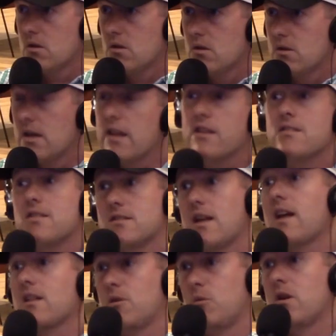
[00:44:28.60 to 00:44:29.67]
Yeah, that's
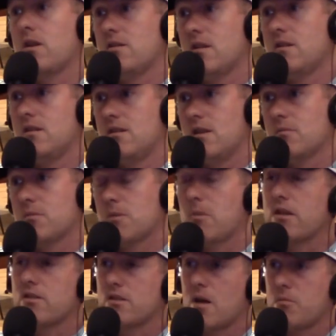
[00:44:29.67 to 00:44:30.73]
exactly what I said, Nadeem. Come
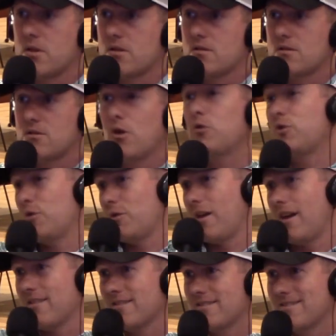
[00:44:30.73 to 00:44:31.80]
on, stop it. Don't do
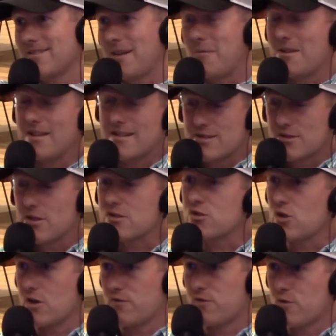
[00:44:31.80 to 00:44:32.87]
that. I mean, let's
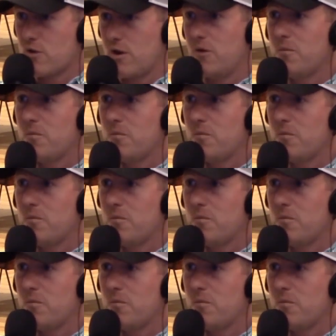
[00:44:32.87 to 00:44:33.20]
talk for real.